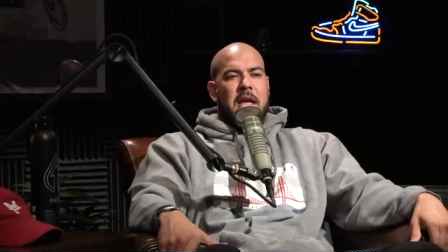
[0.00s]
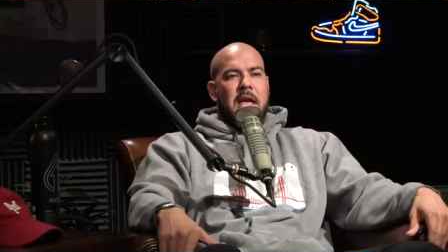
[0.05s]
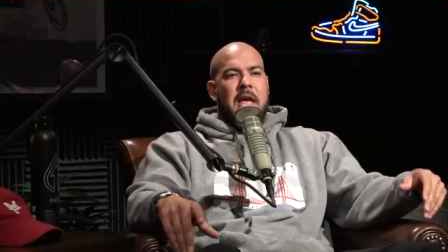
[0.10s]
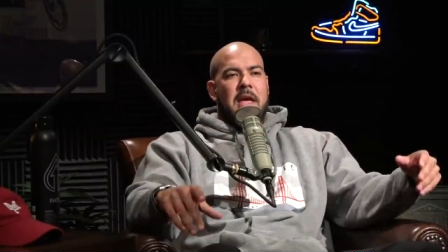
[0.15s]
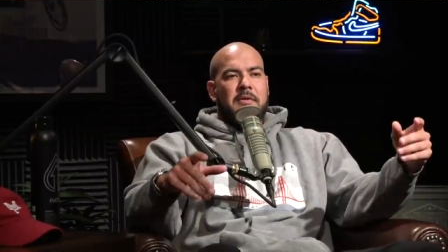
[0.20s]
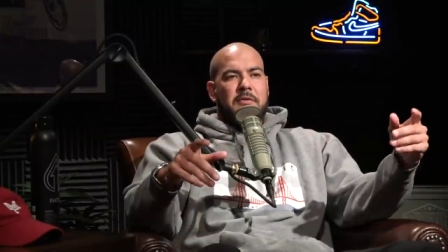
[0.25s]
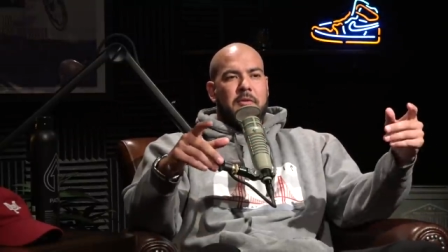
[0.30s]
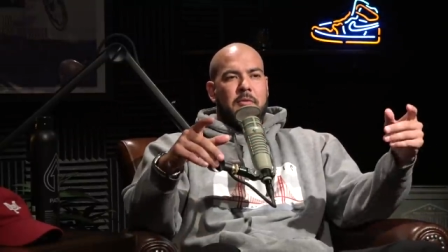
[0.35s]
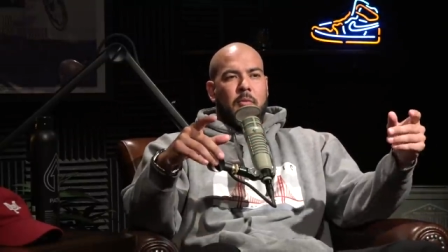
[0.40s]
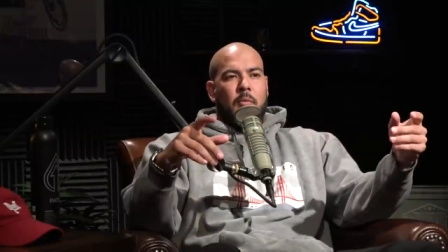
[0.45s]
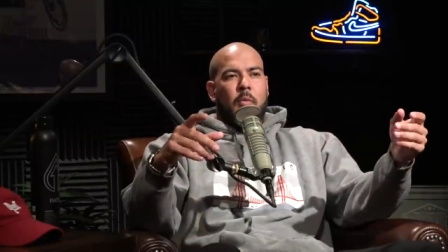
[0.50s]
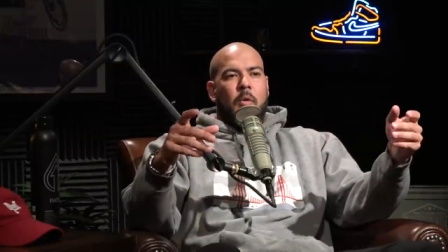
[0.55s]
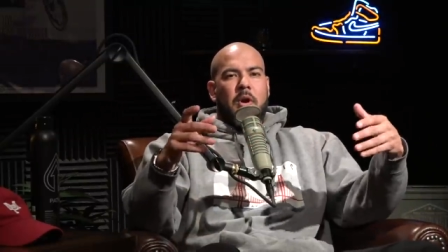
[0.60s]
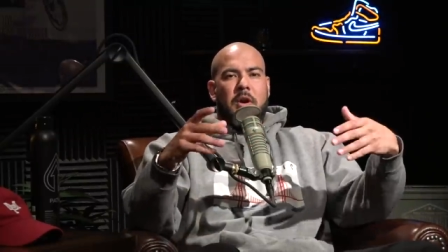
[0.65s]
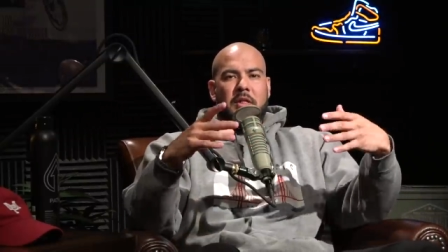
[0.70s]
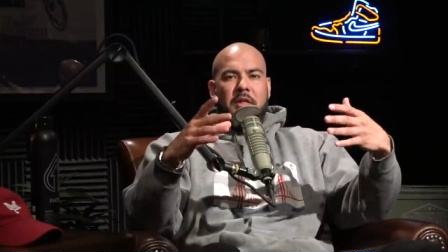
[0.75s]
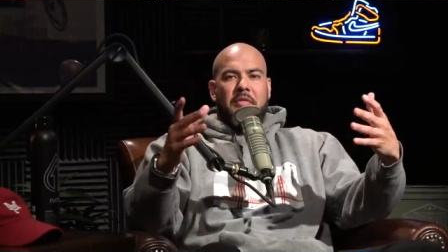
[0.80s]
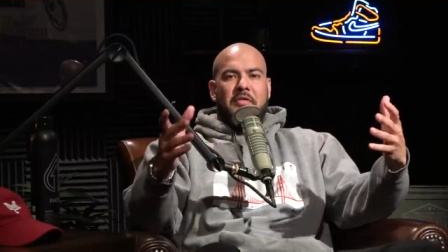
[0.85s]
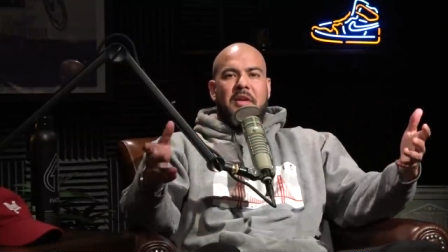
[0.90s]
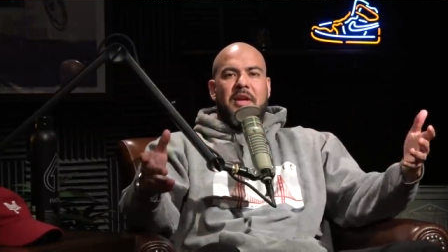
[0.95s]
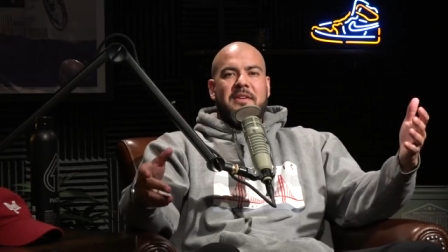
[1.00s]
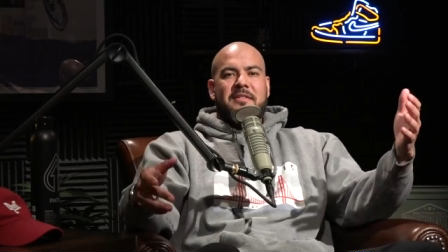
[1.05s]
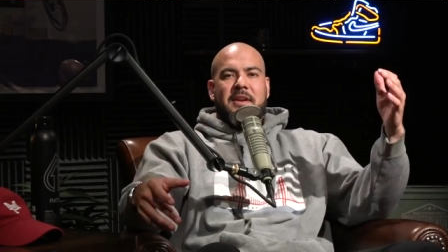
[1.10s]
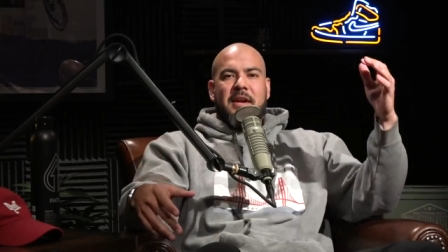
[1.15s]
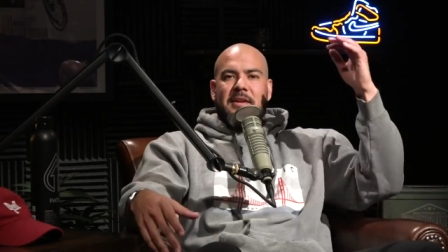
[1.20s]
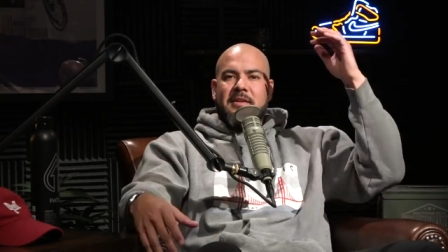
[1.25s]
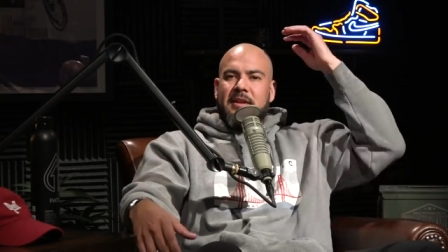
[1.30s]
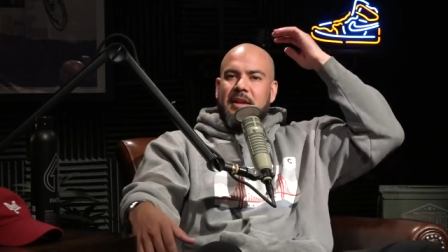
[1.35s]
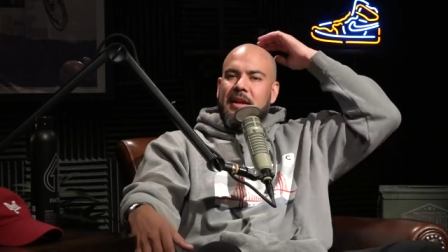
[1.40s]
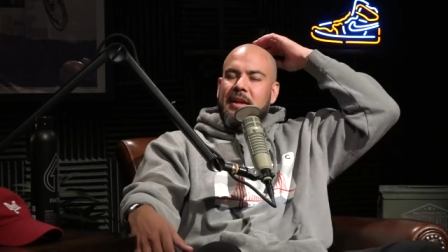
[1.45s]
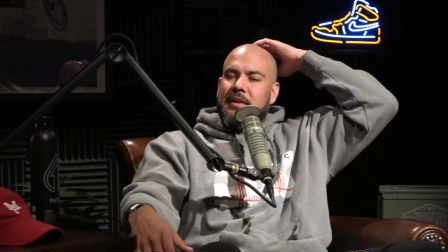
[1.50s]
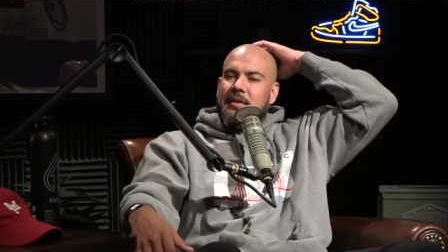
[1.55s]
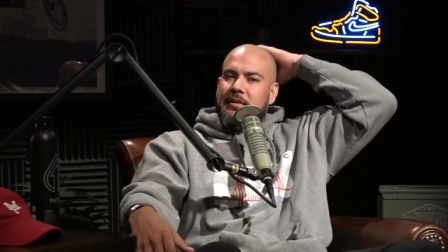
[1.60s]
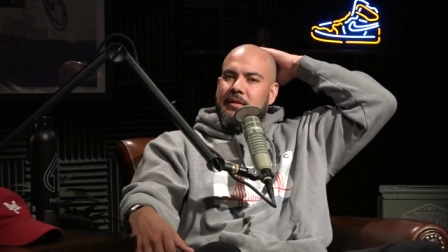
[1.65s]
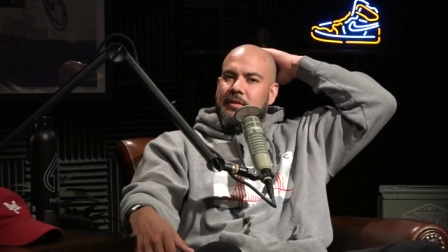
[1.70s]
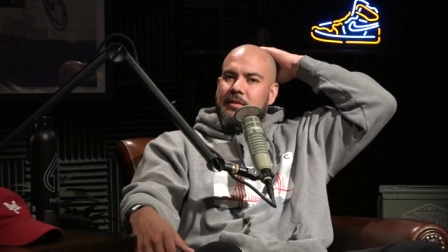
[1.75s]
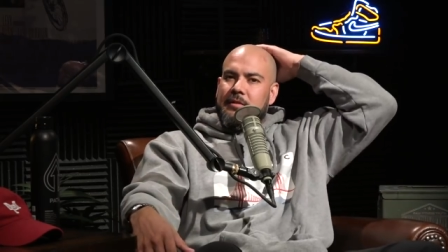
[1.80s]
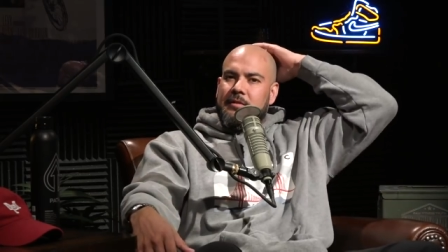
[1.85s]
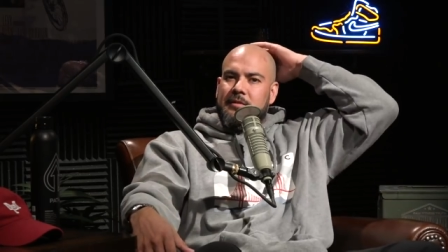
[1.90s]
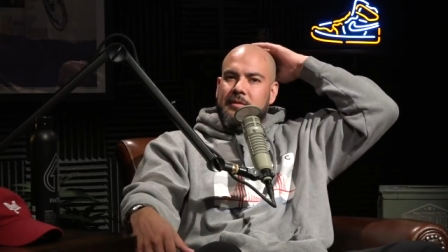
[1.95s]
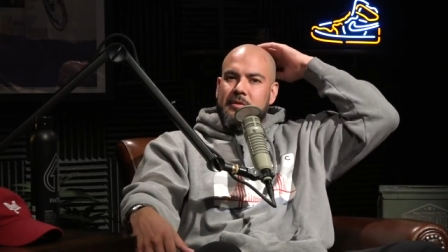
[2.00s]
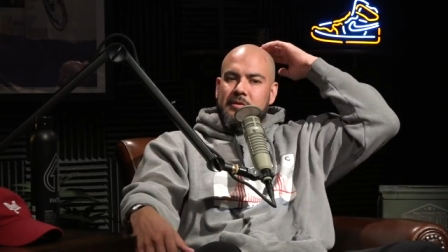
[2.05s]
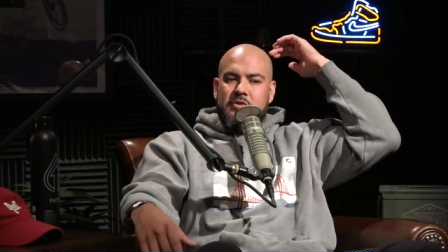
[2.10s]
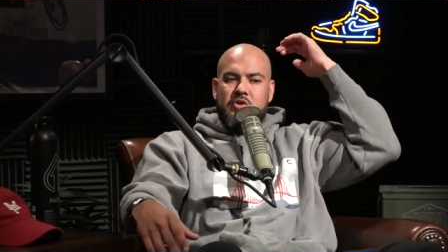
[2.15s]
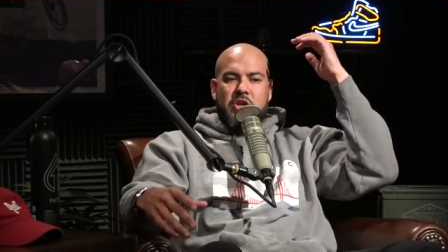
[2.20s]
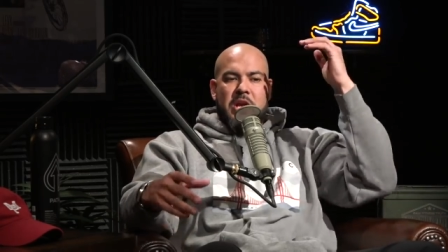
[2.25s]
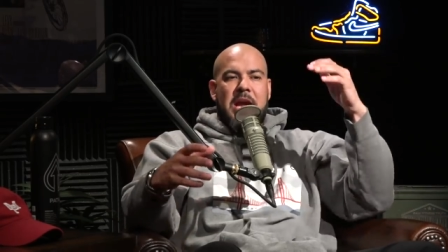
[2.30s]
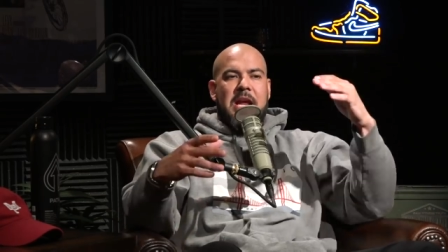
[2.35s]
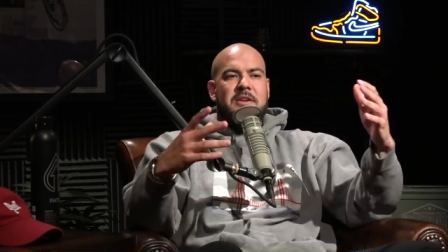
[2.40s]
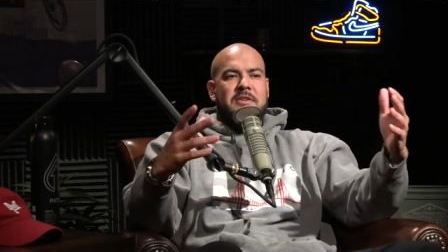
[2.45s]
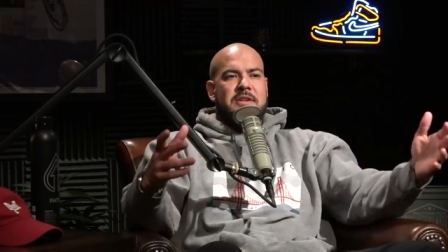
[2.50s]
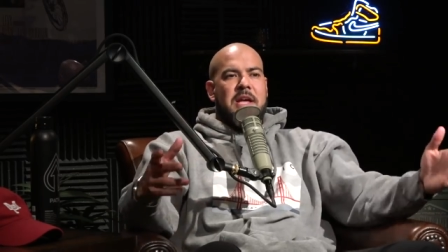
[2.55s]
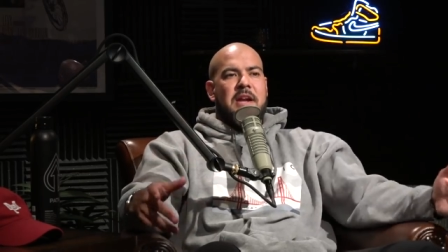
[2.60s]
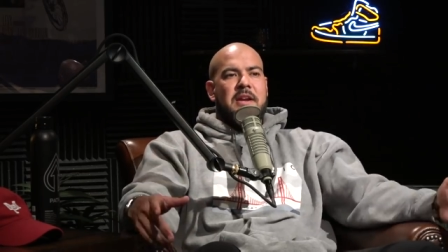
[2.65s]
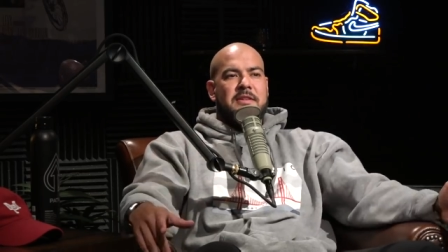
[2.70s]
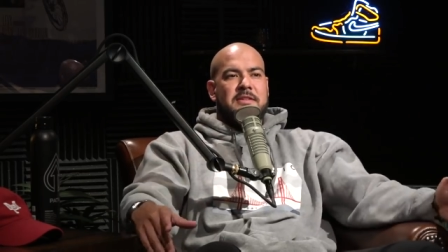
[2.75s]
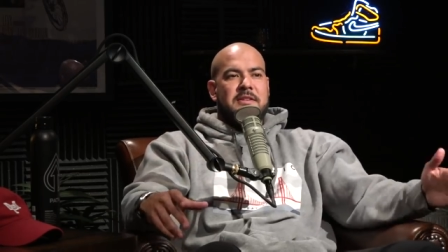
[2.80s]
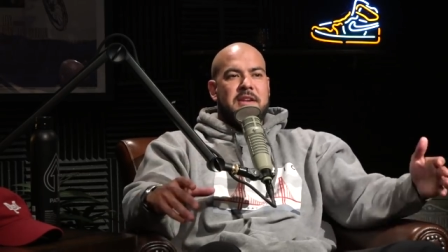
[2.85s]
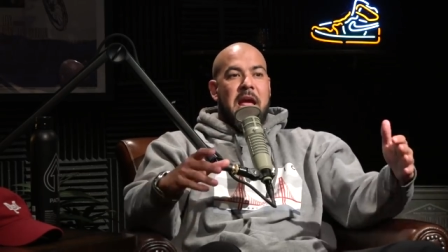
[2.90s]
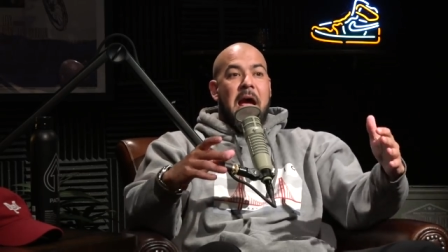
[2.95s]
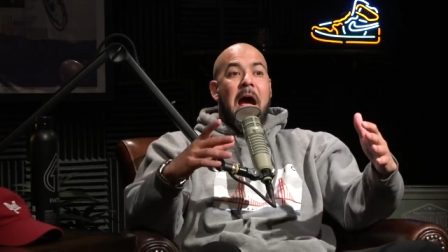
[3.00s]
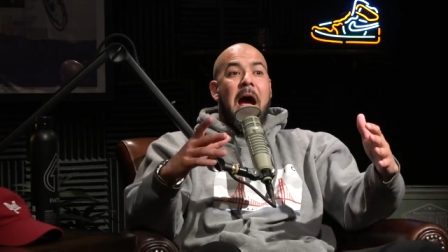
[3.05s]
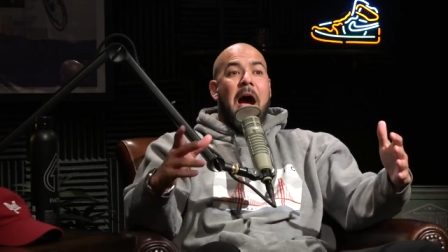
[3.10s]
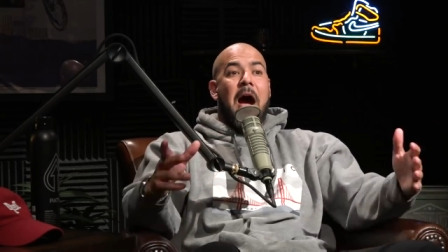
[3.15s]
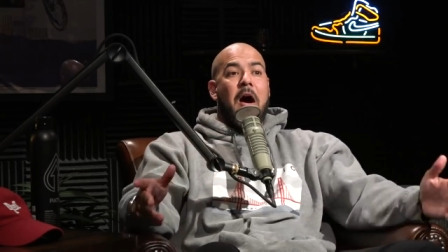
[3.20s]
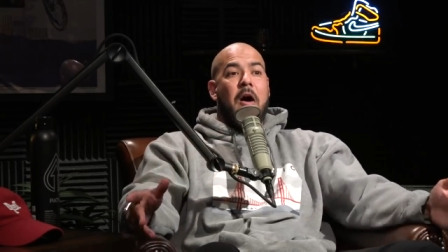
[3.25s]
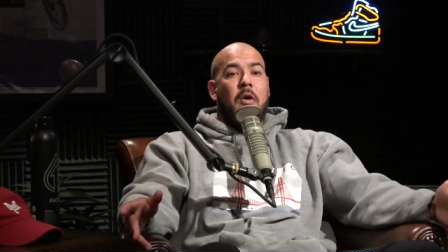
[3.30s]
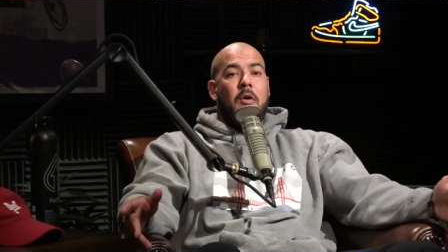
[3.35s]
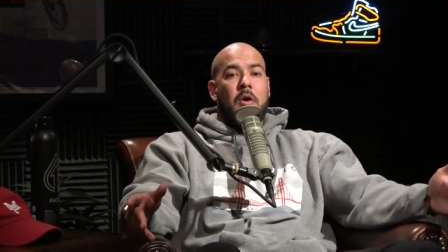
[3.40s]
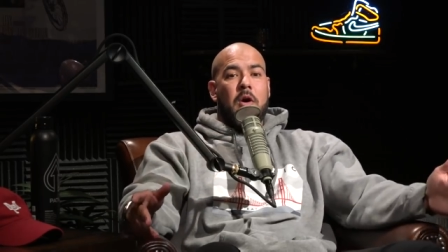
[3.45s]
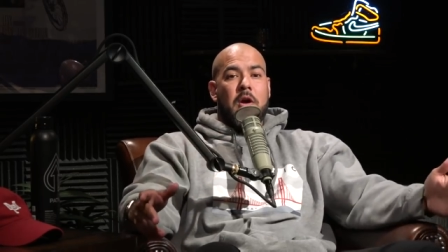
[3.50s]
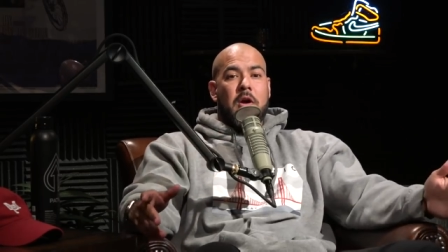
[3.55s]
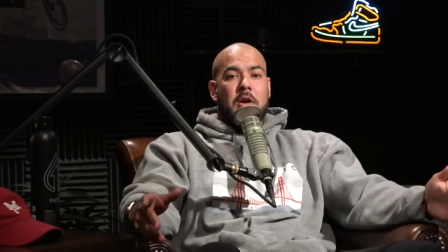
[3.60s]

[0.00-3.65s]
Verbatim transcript: And one of the things I did to change that is now,